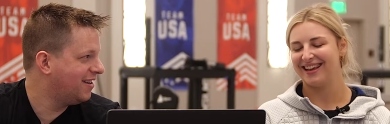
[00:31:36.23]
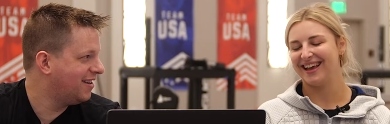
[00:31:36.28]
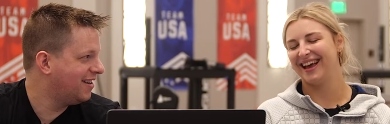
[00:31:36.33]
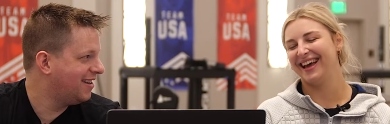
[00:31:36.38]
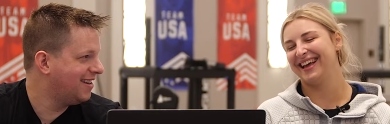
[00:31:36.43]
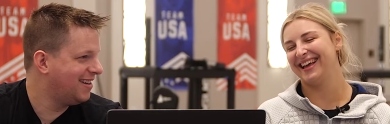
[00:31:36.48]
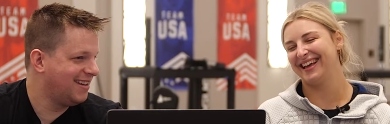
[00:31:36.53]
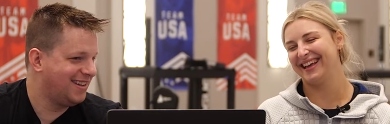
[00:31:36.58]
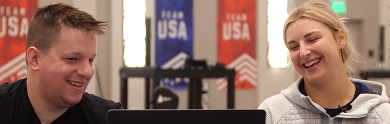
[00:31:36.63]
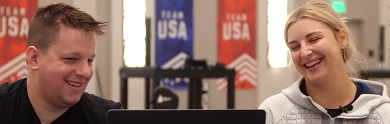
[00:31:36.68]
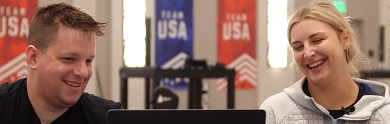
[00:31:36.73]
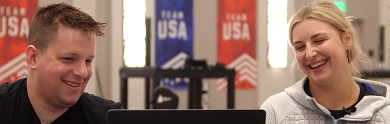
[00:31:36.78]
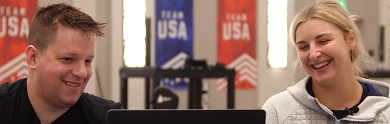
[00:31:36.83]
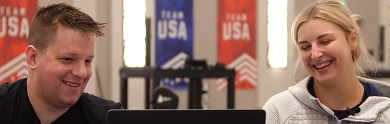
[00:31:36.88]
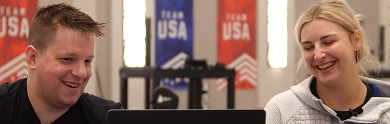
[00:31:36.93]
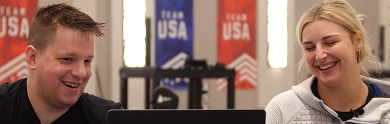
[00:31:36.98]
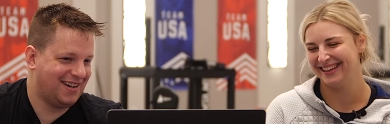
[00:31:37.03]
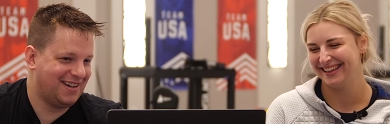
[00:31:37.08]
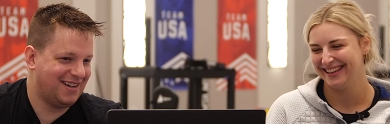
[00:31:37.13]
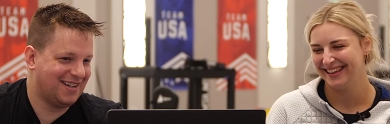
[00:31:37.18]
Speaker 1: yeah.
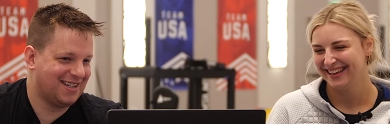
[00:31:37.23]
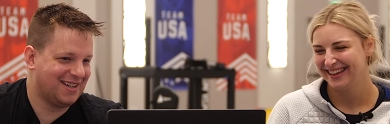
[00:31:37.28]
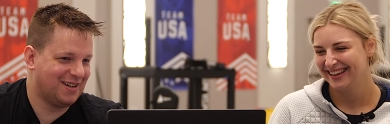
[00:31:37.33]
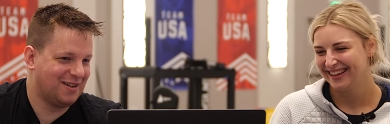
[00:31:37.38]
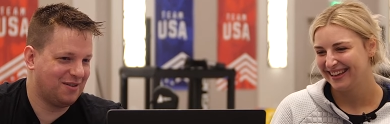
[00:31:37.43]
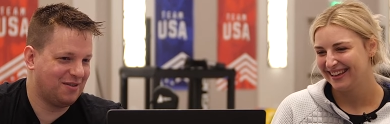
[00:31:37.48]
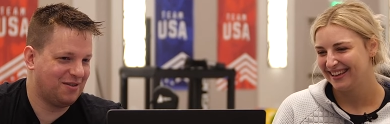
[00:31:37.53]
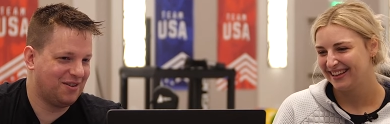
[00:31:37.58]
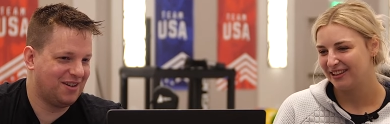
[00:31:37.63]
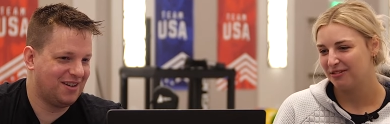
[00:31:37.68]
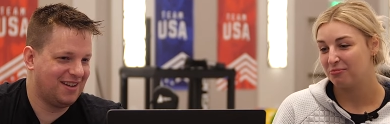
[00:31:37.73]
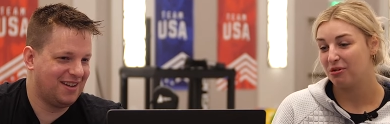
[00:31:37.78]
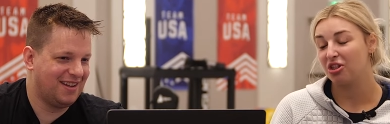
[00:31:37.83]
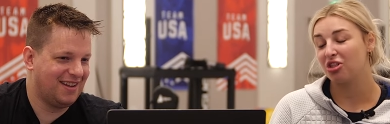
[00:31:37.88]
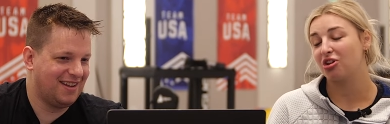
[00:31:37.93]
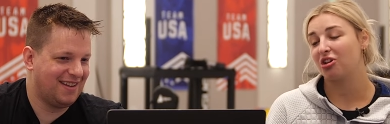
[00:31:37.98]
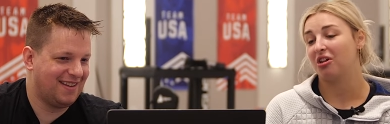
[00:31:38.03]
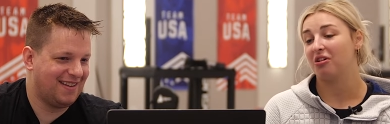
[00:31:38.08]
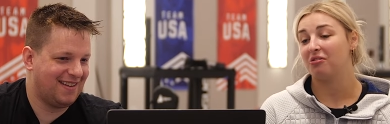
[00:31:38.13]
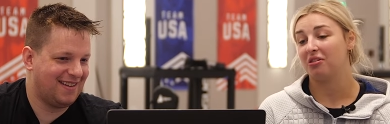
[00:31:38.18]
Speaker 2: right? So
Speaker 1: much
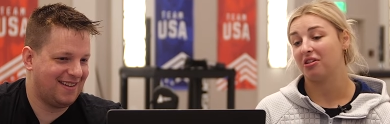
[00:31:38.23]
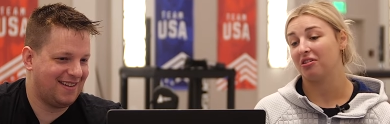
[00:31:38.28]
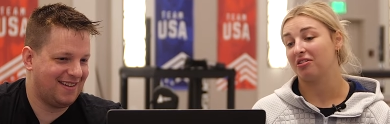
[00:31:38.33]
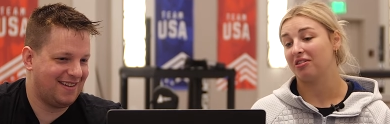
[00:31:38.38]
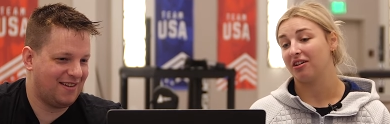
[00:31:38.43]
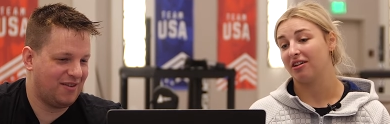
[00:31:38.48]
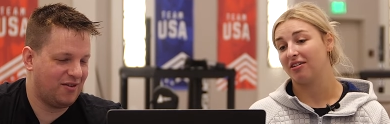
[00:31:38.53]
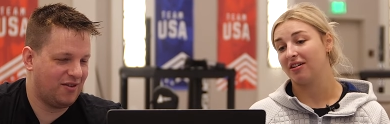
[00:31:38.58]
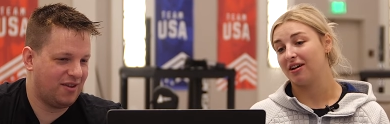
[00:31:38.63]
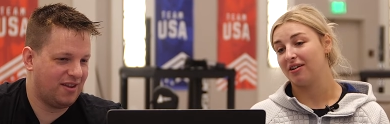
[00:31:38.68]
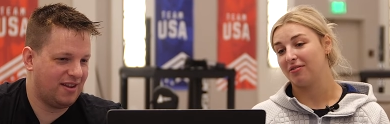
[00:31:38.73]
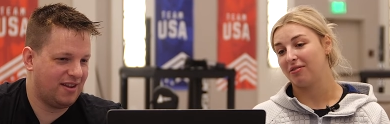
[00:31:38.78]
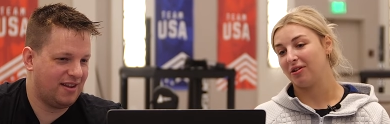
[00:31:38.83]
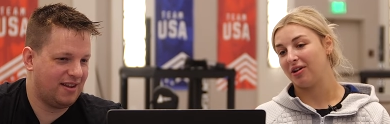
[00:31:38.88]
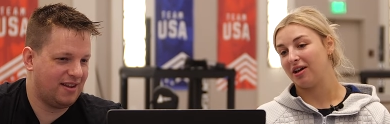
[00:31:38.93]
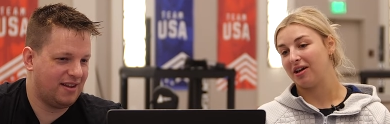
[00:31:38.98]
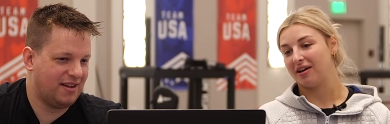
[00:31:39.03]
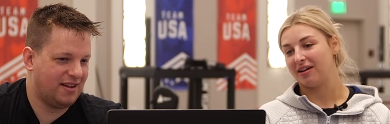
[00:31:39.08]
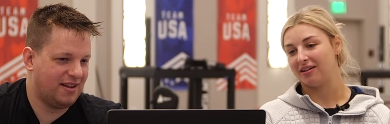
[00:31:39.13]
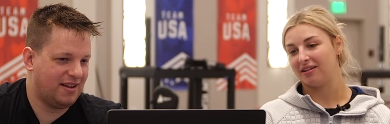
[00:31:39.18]
closer, though, I will
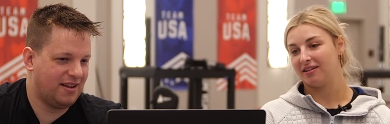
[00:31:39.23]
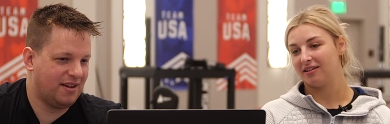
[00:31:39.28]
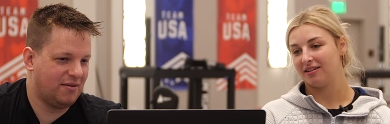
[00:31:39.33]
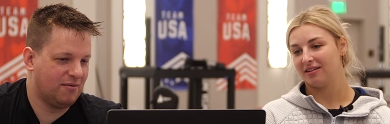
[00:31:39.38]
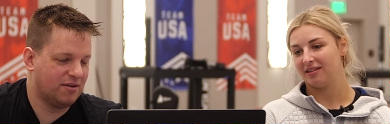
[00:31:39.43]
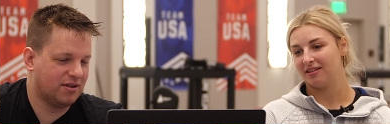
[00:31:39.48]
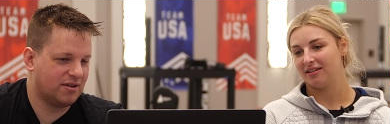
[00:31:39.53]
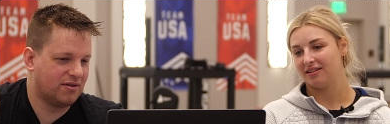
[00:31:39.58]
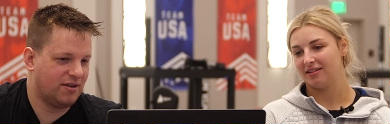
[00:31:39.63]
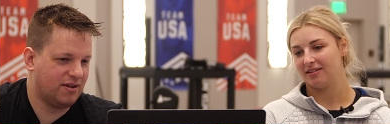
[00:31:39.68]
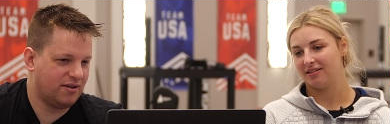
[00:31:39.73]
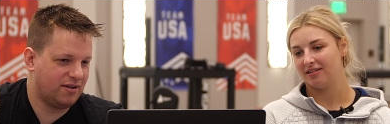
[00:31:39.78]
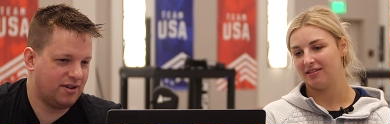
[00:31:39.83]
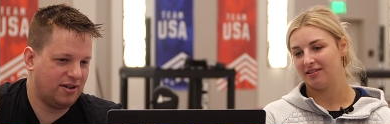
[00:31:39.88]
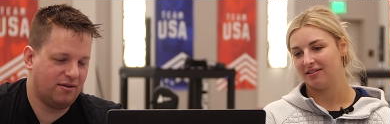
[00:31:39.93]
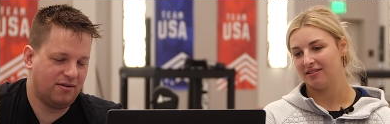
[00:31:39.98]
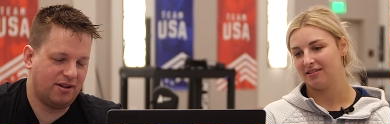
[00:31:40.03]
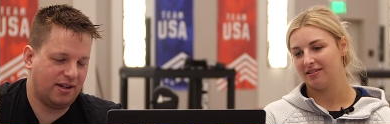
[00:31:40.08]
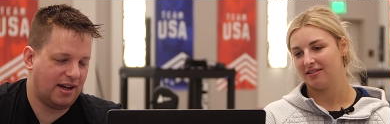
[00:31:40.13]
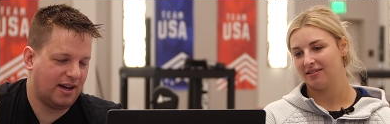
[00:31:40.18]
add.
Speaker 2: It was close.
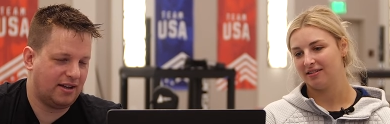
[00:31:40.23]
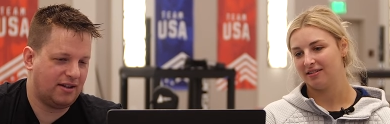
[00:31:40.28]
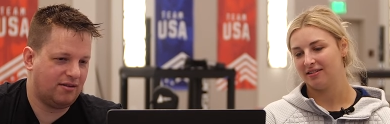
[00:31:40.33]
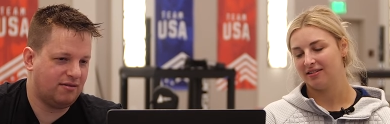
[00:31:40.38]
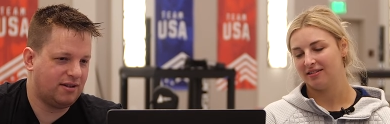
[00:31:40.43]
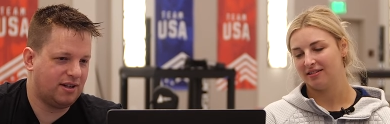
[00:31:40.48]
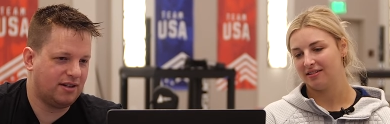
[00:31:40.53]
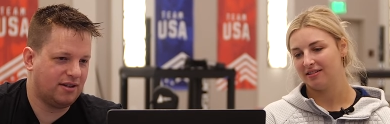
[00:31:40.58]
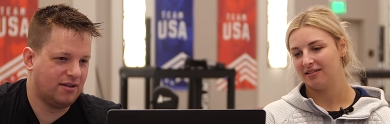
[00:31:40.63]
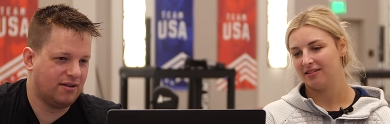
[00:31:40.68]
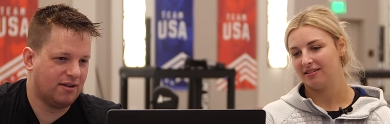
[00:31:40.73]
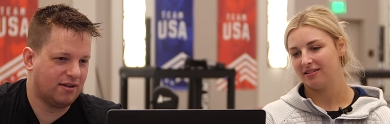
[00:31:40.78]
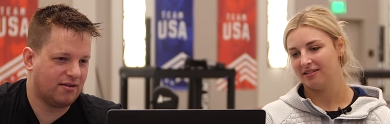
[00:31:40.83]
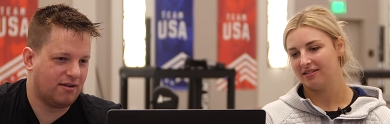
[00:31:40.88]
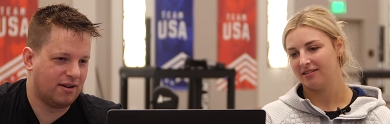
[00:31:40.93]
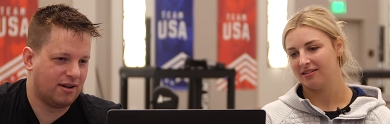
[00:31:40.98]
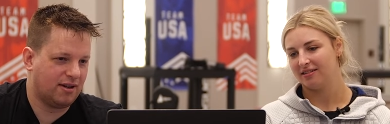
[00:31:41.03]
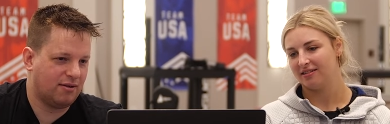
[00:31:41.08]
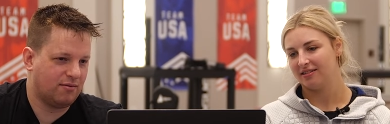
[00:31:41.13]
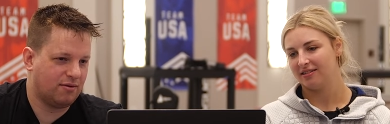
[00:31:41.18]
You, yeah, you didn't look
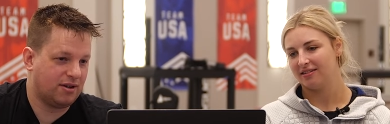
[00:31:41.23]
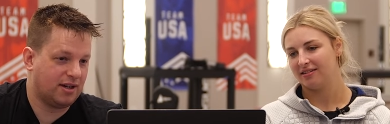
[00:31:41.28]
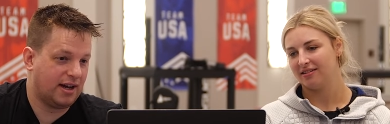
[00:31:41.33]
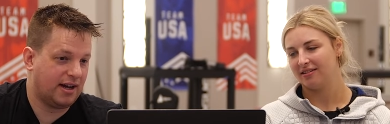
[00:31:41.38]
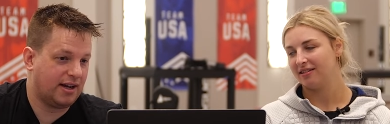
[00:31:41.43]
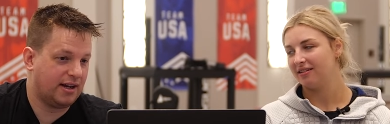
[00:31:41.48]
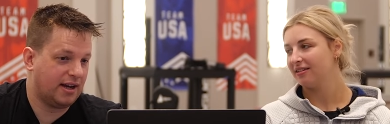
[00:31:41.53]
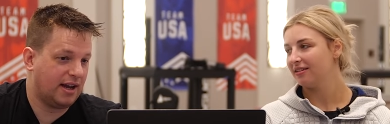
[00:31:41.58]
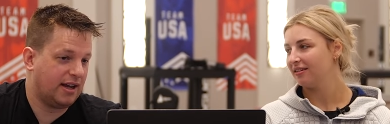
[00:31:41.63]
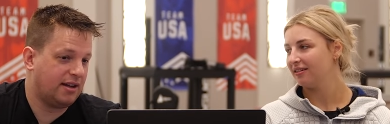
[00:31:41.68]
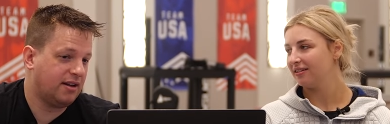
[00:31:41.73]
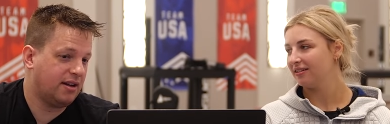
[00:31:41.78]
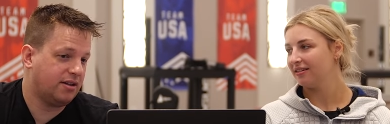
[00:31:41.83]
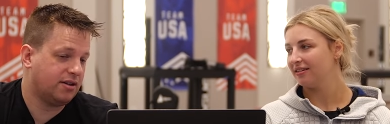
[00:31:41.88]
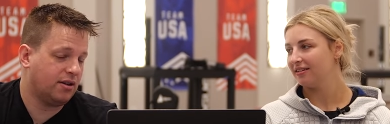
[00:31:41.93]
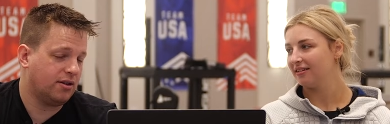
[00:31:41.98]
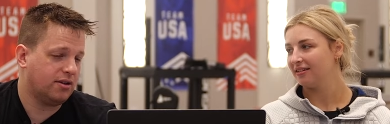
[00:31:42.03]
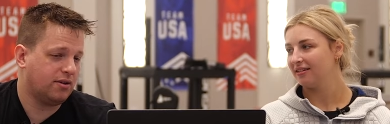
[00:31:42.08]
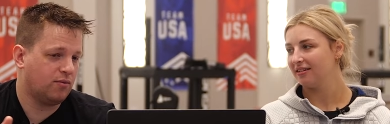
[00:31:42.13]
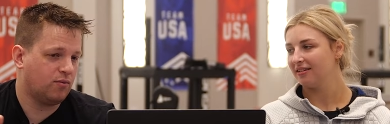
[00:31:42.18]
like you were dying, and it's
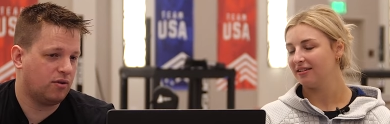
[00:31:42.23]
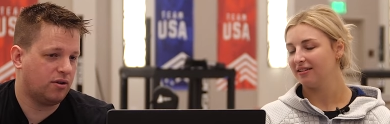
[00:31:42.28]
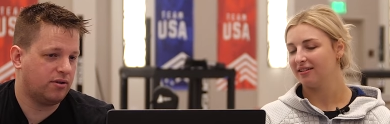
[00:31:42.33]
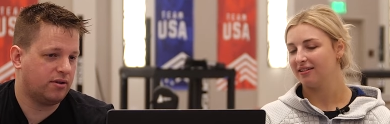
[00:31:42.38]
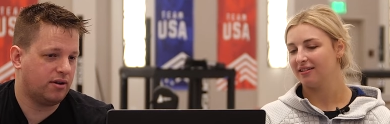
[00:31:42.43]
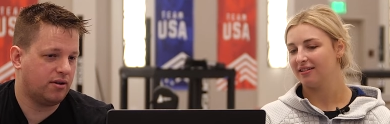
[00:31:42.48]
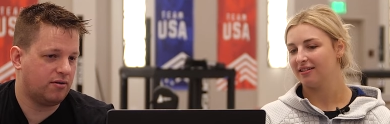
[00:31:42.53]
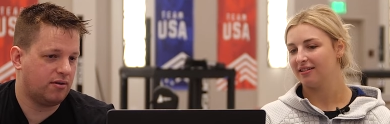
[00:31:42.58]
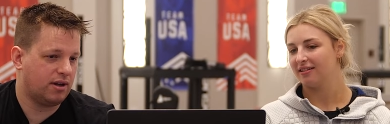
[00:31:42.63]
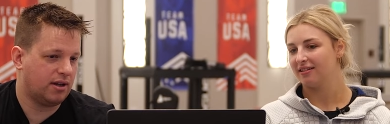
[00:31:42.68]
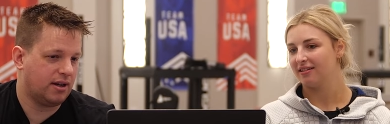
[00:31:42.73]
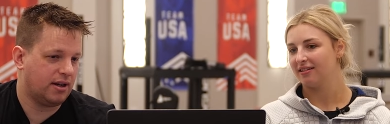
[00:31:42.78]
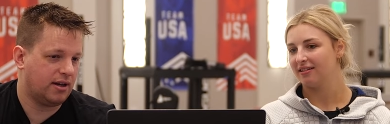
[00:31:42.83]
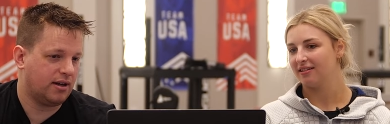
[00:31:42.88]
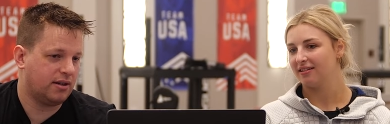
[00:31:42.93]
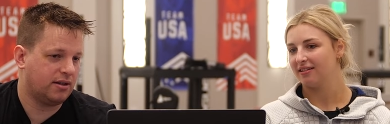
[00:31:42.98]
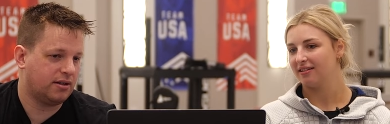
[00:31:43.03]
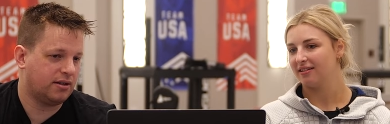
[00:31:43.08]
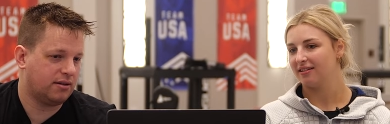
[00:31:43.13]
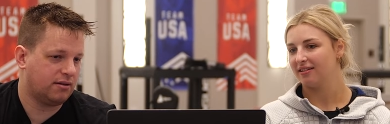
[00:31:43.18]
also worth noting that
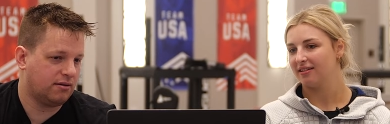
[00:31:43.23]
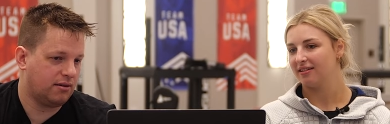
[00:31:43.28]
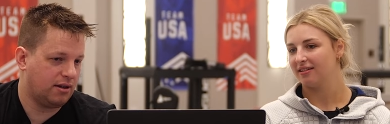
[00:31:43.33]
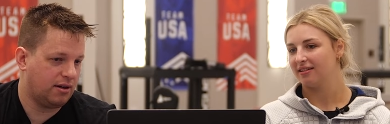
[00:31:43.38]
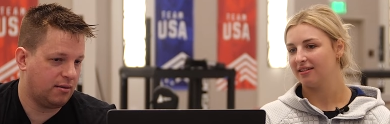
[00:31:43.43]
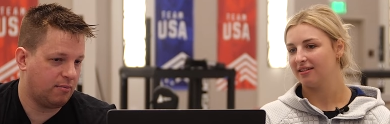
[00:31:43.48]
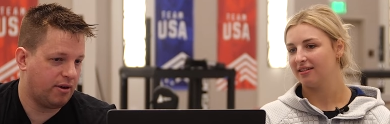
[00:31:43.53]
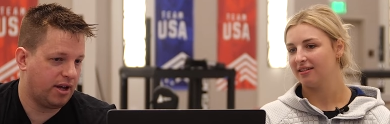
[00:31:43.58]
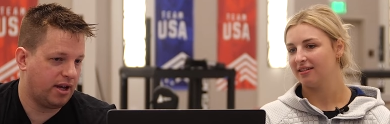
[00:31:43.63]
it's you know